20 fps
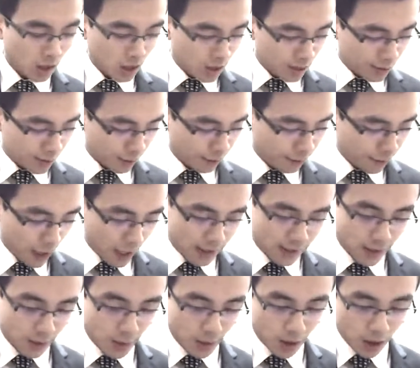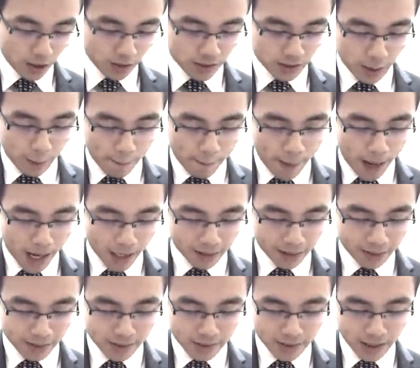So firstly we got the
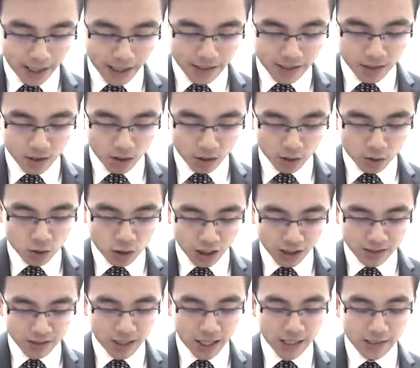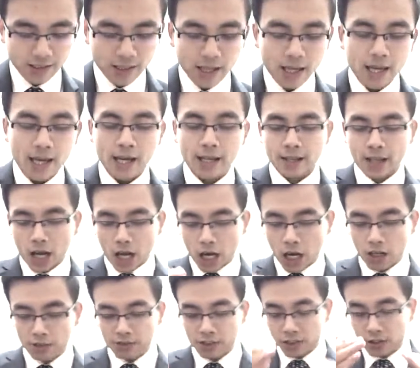balance that is not adjusted, and
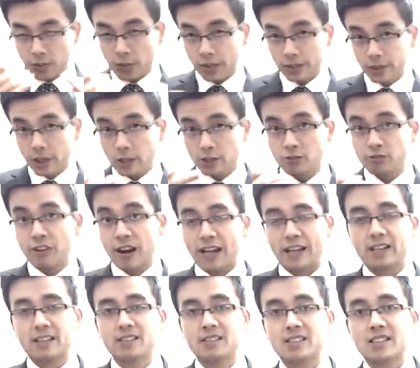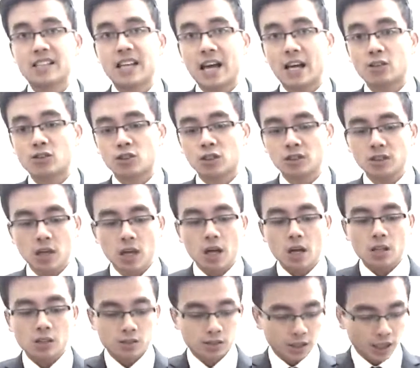after doing those reconciliation,
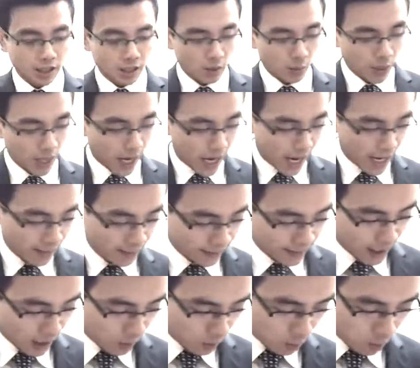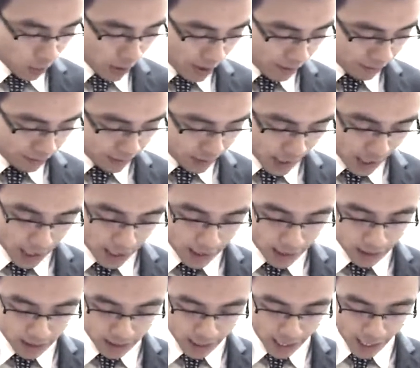so that we end up with the
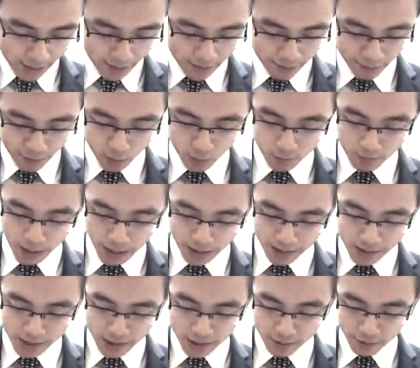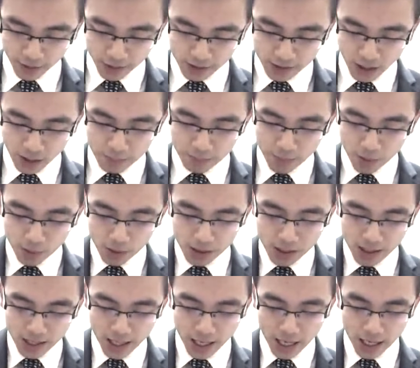carry forward balances, for example
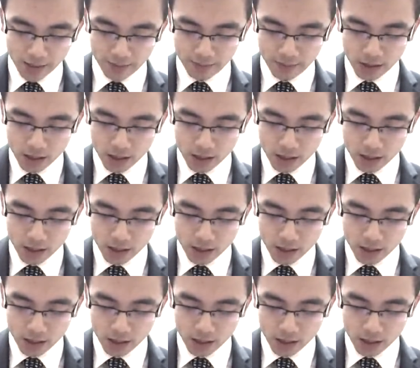here,